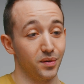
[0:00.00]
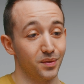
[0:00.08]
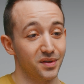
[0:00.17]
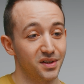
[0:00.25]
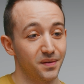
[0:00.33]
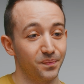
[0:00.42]
it
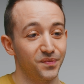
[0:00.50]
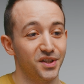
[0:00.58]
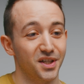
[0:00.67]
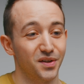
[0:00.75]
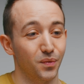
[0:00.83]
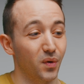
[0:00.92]
was
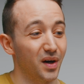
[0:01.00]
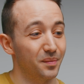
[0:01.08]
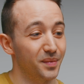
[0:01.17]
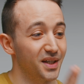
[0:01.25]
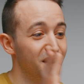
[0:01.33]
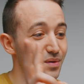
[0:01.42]
just one,
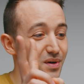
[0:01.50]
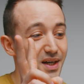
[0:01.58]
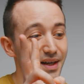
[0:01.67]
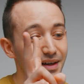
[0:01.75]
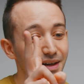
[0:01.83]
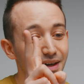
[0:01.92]
but he's
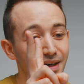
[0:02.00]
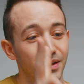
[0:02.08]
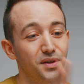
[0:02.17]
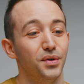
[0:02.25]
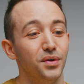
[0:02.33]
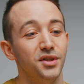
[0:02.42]
rocking
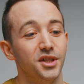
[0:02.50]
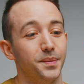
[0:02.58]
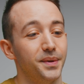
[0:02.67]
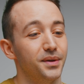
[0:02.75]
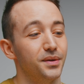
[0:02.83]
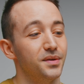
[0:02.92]
2
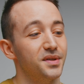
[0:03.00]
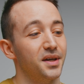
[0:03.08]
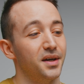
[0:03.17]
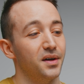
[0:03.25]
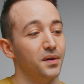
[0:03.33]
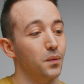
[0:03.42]
GPUs,
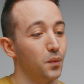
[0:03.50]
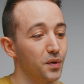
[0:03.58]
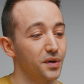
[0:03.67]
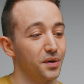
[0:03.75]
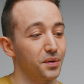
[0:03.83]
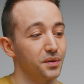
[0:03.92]

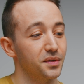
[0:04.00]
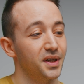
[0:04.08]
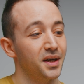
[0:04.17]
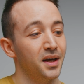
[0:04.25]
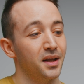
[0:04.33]
water cooled.